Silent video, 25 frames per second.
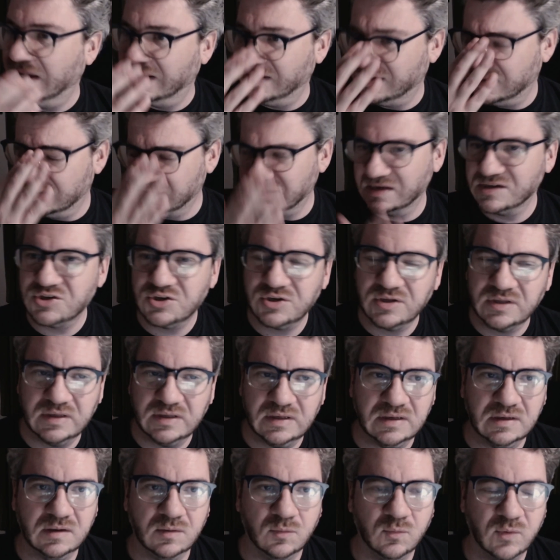and
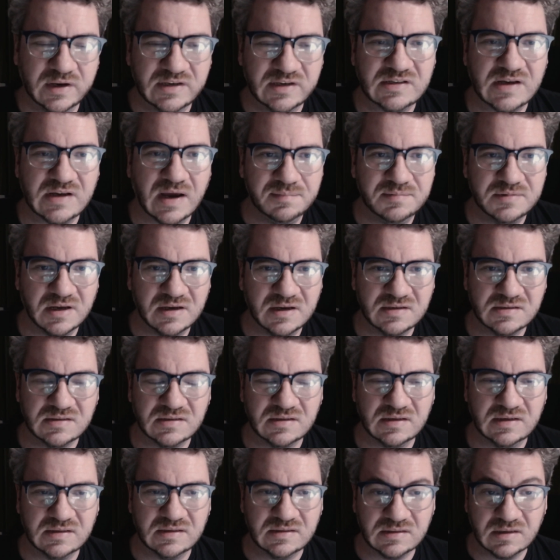essentially what type
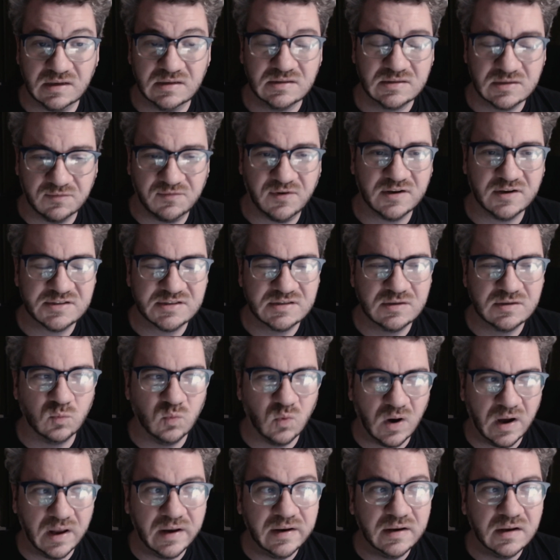does is it defaults to
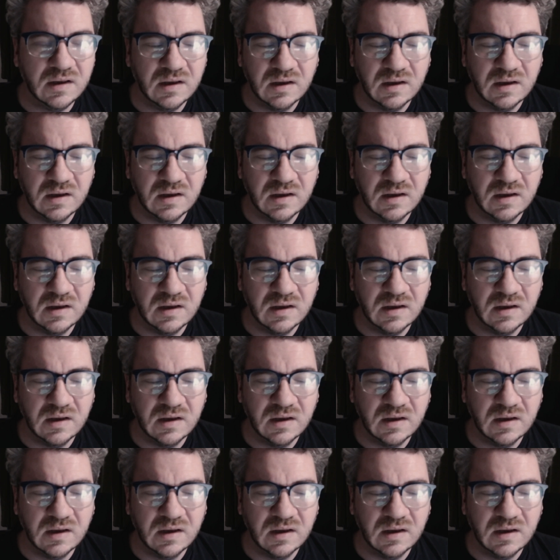1.